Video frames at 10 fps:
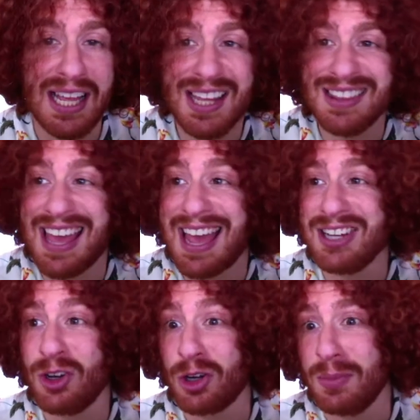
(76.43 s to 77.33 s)
that
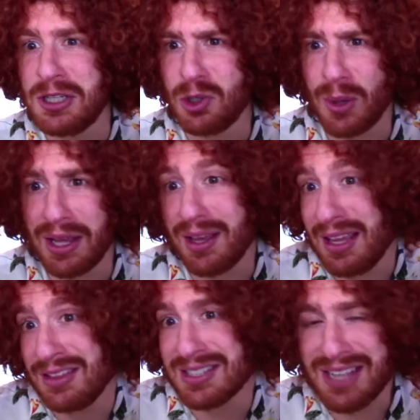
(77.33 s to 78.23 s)
you're going to be doing in
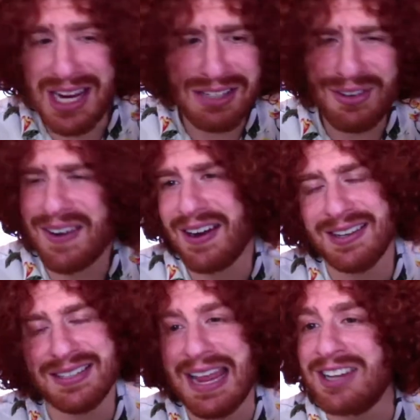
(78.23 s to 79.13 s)
the science fair and
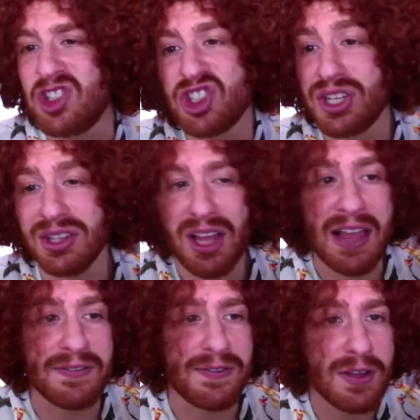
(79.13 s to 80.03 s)
just in life.